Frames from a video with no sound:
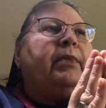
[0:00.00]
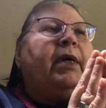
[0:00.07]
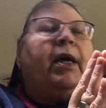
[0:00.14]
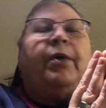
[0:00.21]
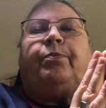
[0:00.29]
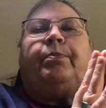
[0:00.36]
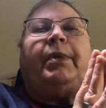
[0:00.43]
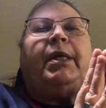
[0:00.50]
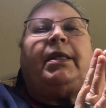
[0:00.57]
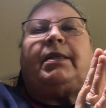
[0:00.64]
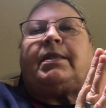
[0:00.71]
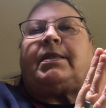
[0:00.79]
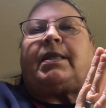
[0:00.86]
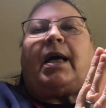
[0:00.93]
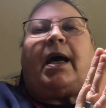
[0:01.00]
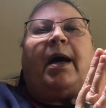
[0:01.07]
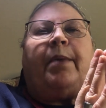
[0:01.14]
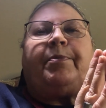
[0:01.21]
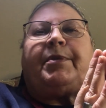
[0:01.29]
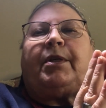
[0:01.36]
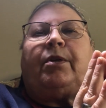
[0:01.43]
It means
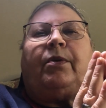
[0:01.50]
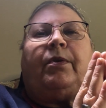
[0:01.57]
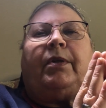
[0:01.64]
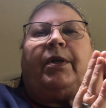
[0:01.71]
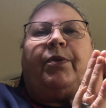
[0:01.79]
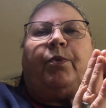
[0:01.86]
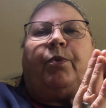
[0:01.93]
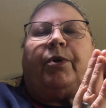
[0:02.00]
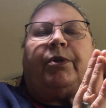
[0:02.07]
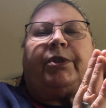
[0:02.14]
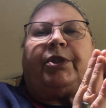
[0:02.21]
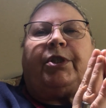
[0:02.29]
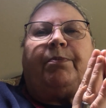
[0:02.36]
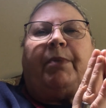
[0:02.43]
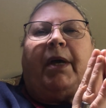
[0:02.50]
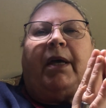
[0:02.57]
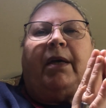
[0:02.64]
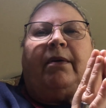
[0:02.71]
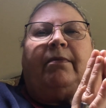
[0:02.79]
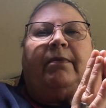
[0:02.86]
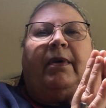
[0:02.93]
absolutely the world to
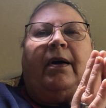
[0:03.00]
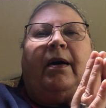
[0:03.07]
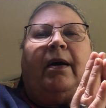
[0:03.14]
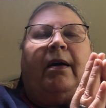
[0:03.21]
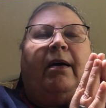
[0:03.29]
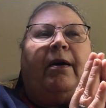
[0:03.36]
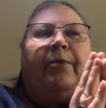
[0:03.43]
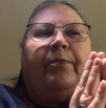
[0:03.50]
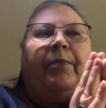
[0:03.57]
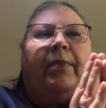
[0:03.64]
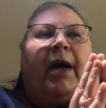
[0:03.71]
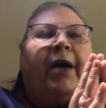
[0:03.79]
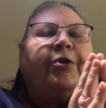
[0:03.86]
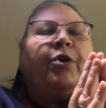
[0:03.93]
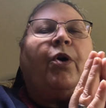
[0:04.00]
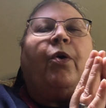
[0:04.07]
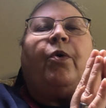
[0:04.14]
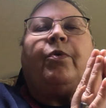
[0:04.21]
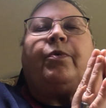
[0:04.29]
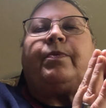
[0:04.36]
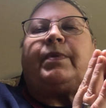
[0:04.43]
me. I
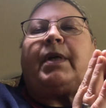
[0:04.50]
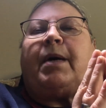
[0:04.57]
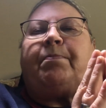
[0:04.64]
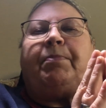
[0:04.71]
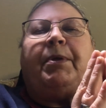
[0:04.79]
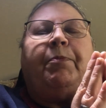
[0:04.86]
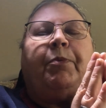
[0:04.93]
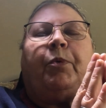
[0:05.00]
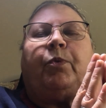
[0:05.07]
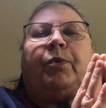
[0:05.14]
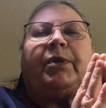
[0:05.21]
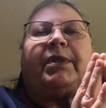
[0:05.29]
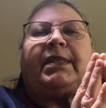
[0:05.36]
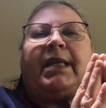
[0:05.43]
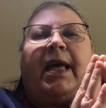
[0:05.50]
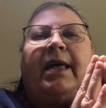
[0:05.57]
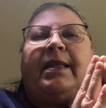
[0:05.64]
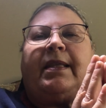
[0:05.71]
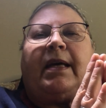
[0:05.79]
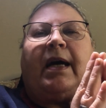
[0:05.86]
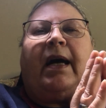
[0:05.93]
know that people will
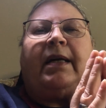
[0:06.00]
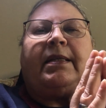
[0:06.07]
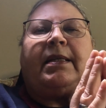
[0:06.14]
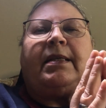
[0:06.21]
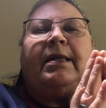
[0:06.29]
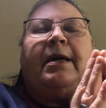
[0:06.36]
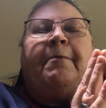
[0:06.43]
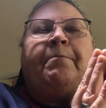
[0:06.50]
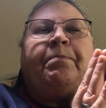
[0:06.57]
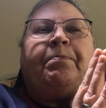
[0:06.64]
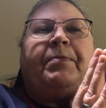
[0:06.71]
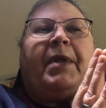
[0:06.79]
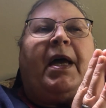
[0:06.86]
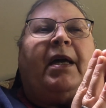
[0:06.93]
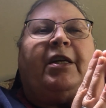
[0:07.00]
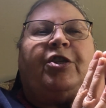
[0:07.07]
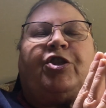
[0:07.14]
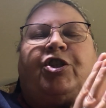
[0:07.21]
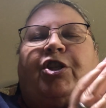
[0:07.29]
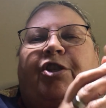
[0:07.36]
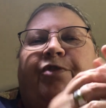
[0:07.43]
say that and
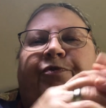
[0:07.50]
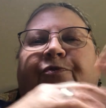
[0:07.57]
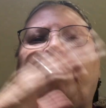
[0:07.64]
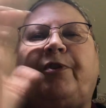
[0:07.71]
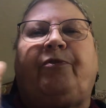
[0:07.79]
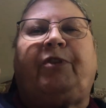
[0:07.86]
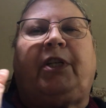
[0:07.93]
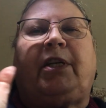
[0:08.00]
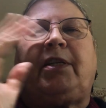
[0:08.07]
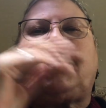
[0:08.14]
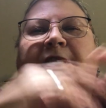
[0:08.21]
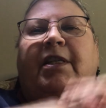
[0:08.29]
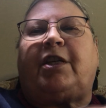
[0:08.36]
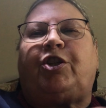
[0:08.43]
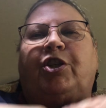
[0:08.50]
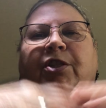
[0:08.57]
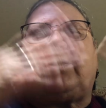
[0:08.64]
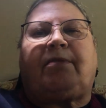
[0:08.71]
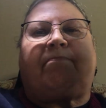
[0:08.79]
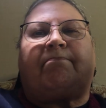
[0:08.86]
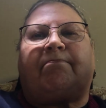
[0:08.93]
it's just frivolous. They
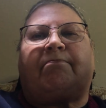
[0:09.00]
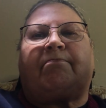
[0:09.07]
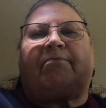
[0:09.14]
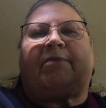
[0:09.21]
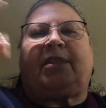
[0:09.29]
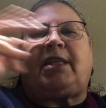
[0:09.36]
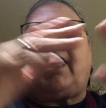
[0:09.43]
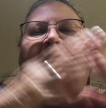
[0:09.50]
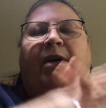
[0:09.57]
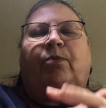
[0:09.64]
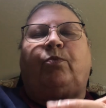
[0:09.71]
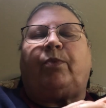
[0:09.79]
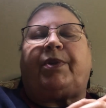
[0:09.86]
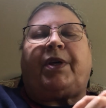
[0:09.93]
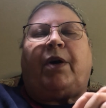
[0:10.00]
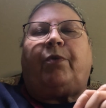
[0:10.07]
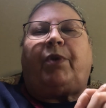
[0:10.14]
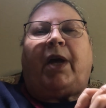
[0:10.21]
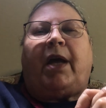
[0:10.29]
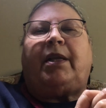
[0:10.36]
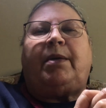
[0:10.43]
just say it without
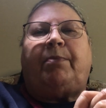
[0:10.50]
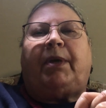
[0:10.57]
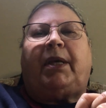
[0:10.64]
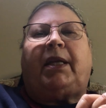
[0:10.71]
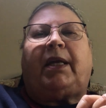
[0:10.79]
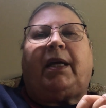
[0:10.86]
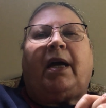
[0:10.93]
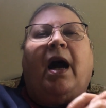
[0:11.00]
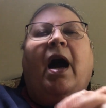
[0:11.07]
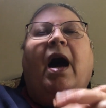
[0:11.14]
any meaning.